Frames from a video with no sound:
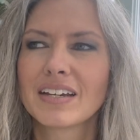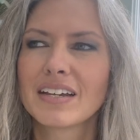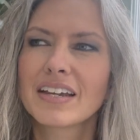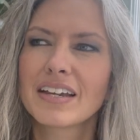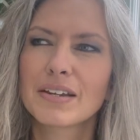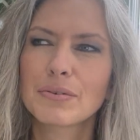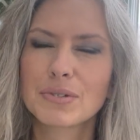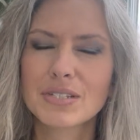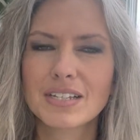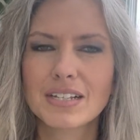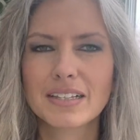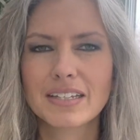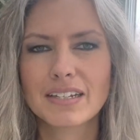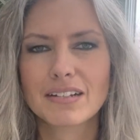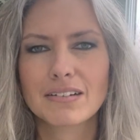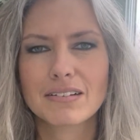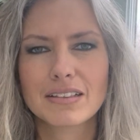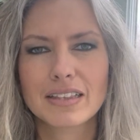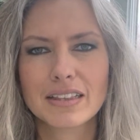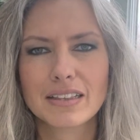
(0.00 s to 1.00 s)
It was a
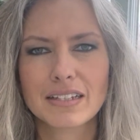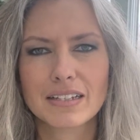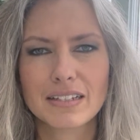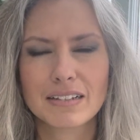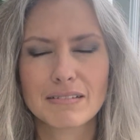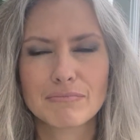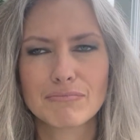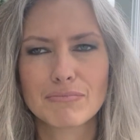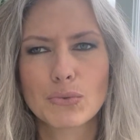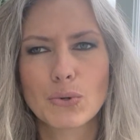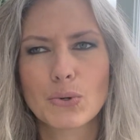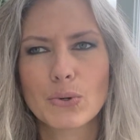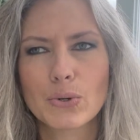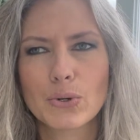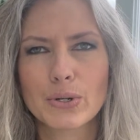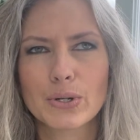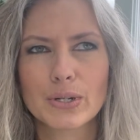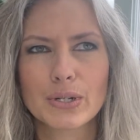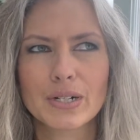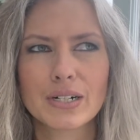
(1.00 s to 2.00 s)
little
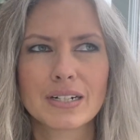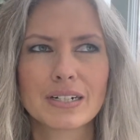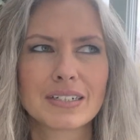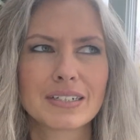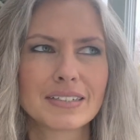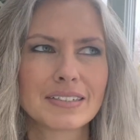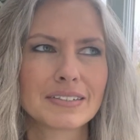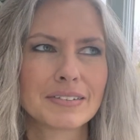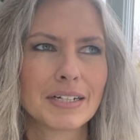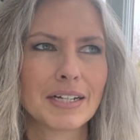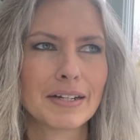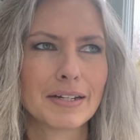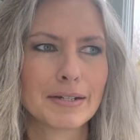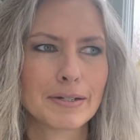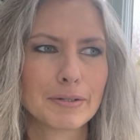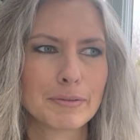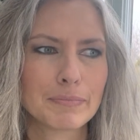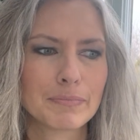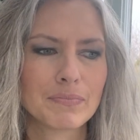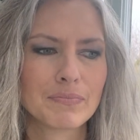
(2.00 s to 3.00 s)
more,
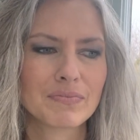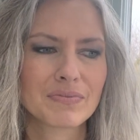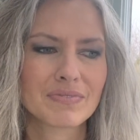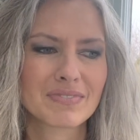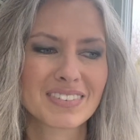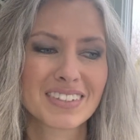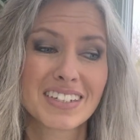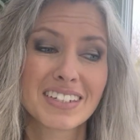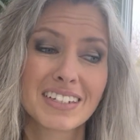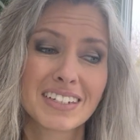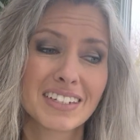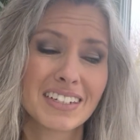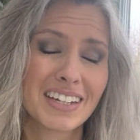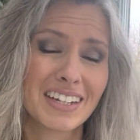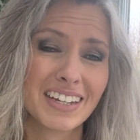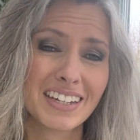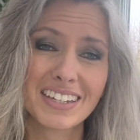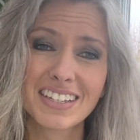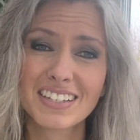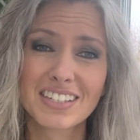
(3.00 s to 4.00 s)
I
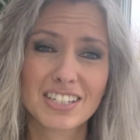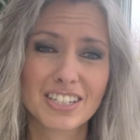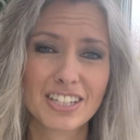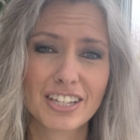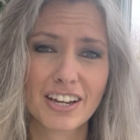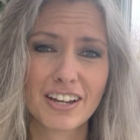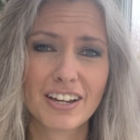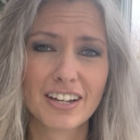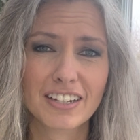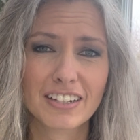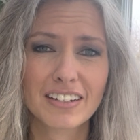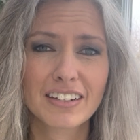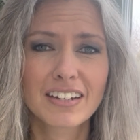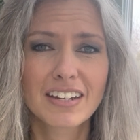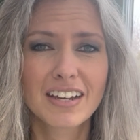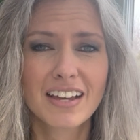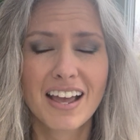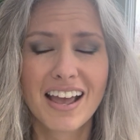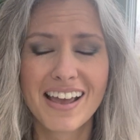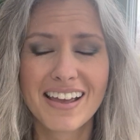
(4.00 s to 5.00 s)
guess, young.
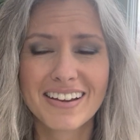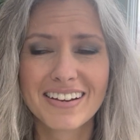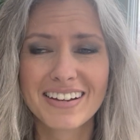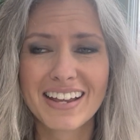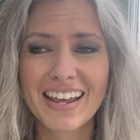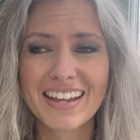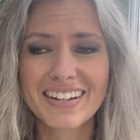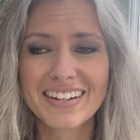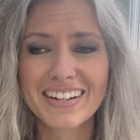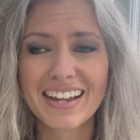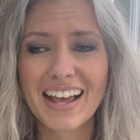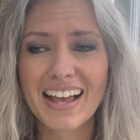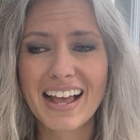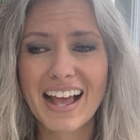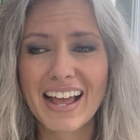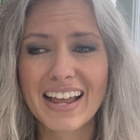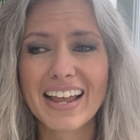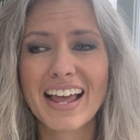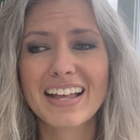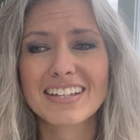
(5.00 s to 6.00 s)
And
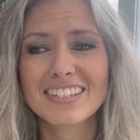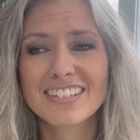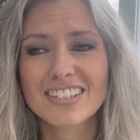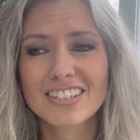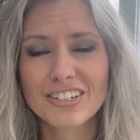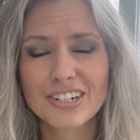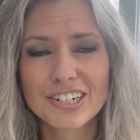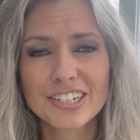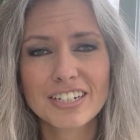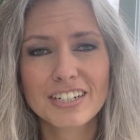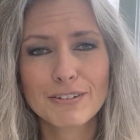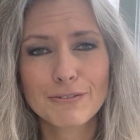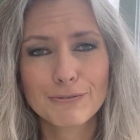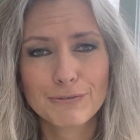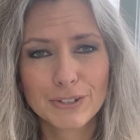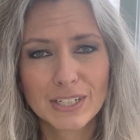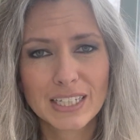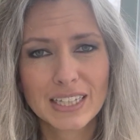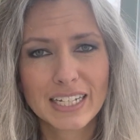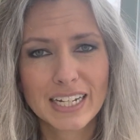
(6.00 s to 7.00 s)
I had started
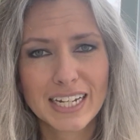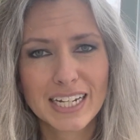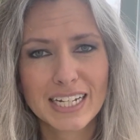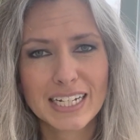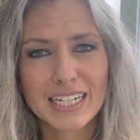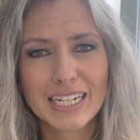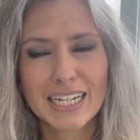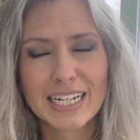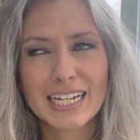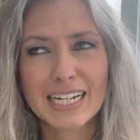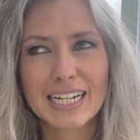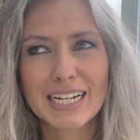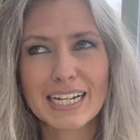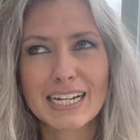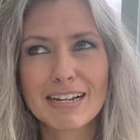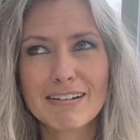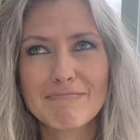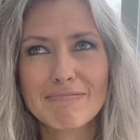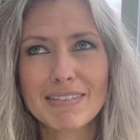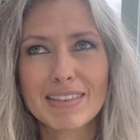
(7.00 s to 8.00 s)
feeling
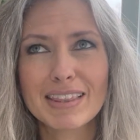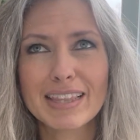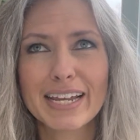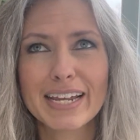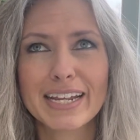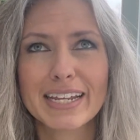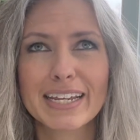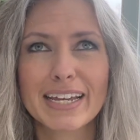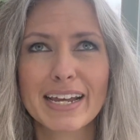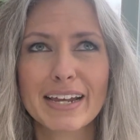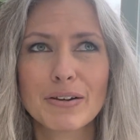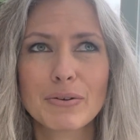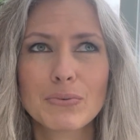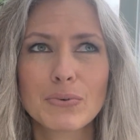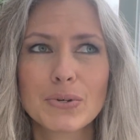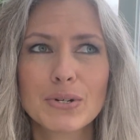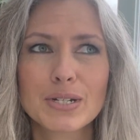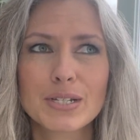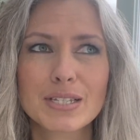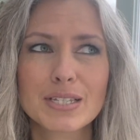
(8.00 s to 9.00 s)
like I
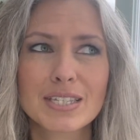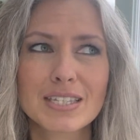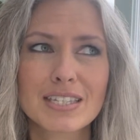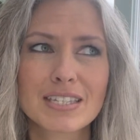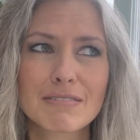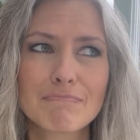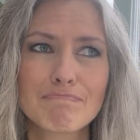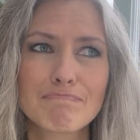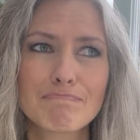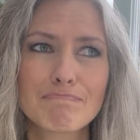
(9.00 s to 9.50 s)
was